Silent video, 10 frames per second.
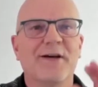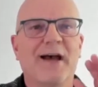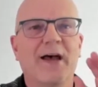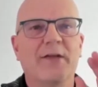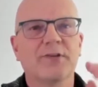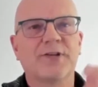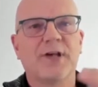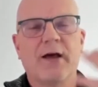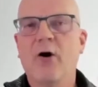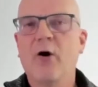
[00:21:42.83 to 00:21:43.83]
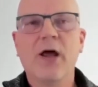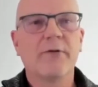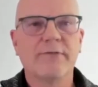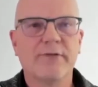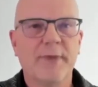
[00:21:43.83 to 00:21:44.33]
and I say all
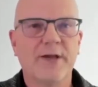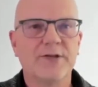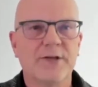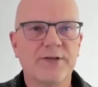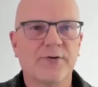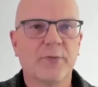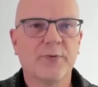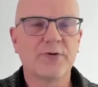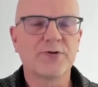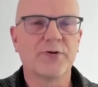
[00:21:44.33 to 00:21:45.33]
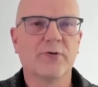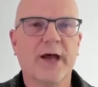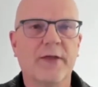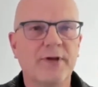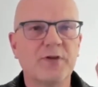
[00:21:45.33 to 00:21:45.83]
our information is on the portal
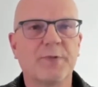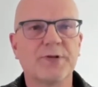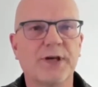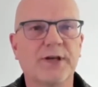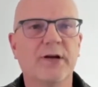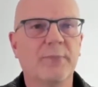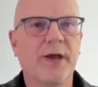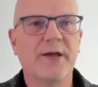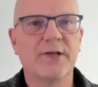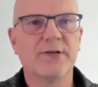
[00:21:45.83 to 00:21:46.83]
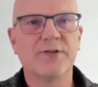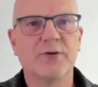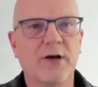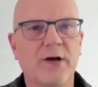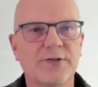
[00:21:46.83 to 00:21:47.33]
and this particular page has
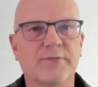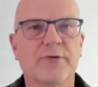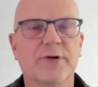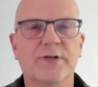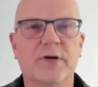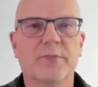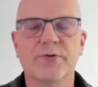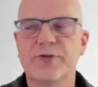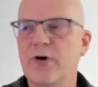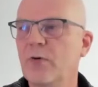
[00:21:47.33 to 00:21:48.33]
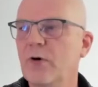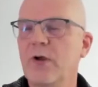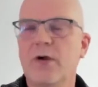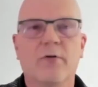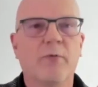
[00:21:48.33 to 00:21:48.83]
your answer, for example. So
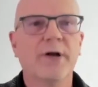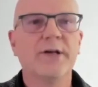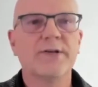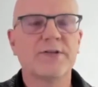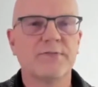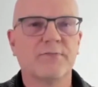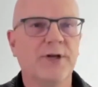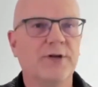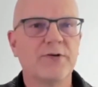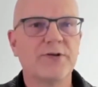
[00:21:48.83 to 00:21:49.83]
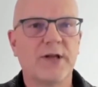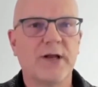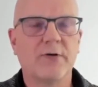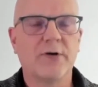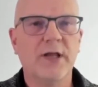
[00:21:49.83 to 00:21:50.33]
one is we don't send
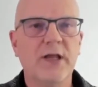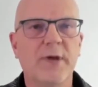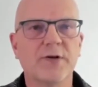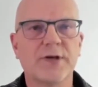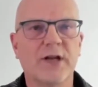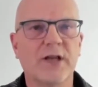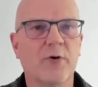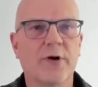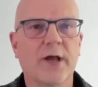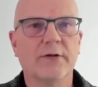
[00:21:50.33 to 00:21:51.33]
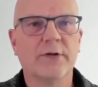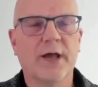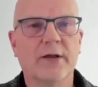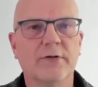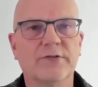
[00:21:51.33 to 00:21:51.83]
out emails anymore
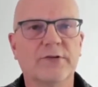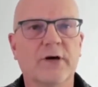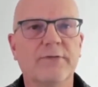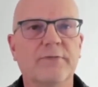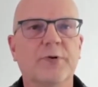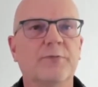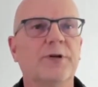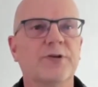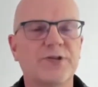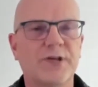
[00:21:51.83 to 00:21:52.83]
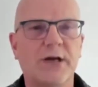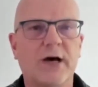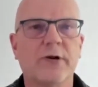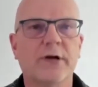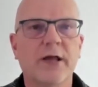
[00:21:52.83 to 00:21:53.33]
and stuff, but we just send
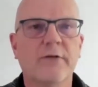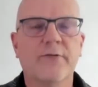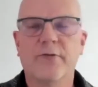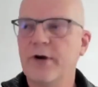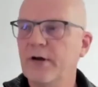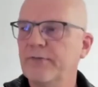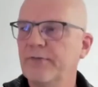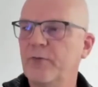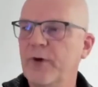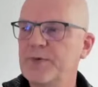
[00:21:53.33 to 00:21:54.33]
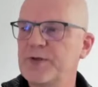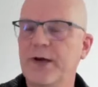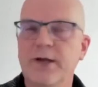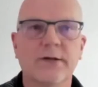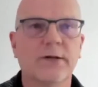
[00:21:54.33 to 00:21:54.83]
out a link for a website.